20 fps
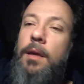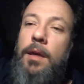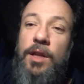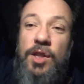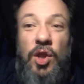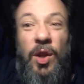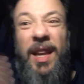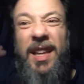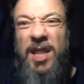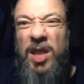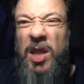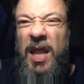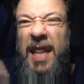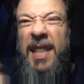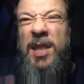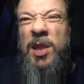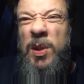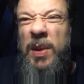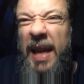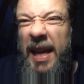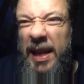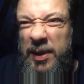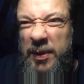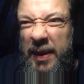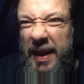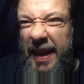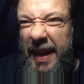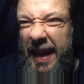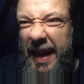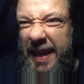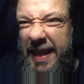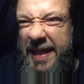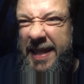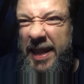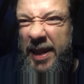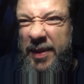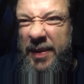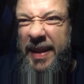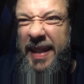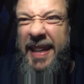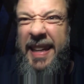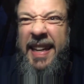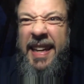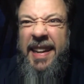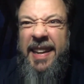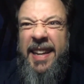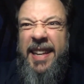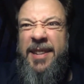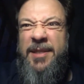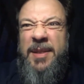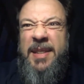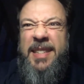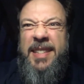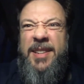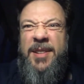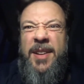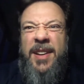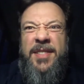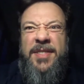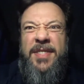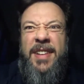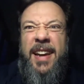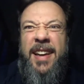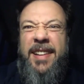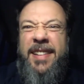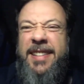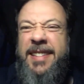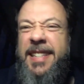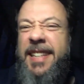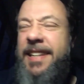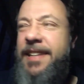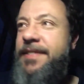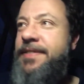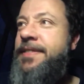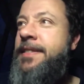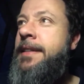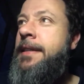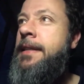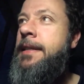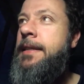So let's do that one again, shall we? It wasn't quite violent enough.